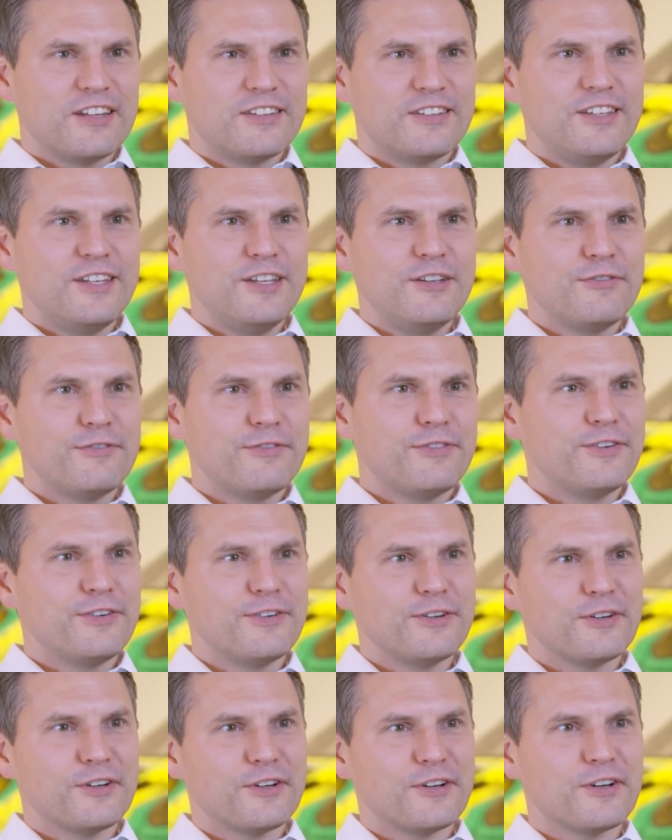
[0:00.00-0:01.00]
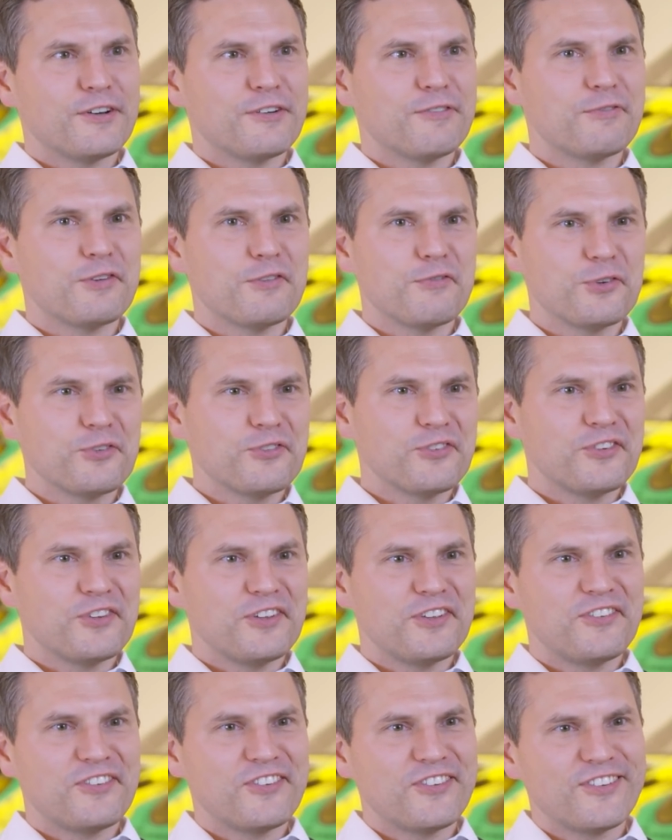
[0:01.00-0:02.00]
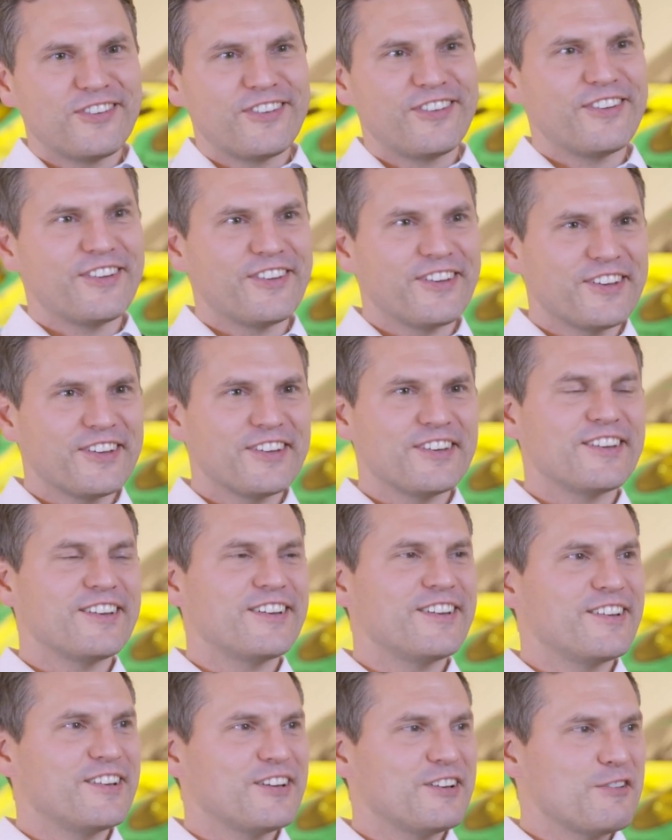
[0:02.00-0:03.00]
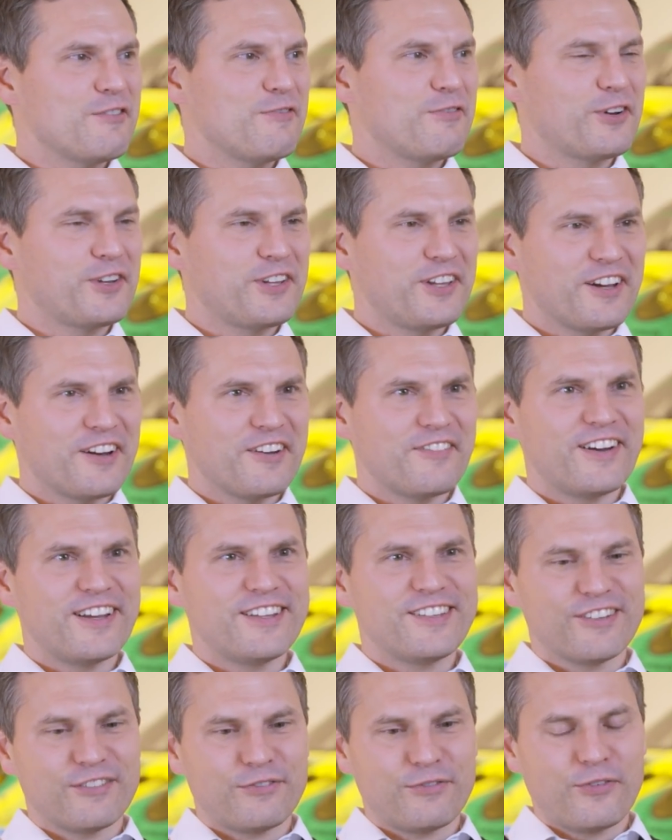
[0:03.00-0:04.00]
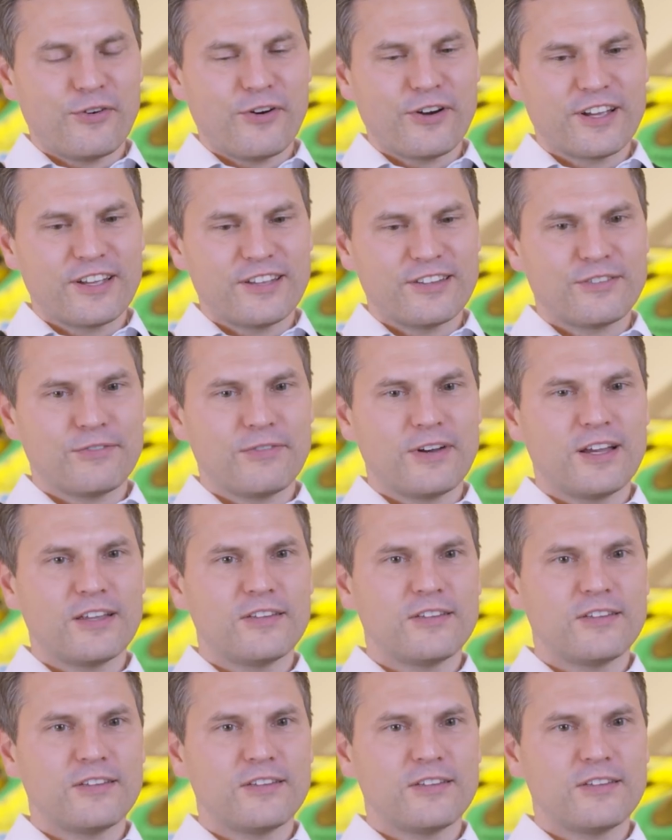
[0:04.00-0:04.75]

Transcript: Our mother is pretty resourceful. We didn't know what she was up to.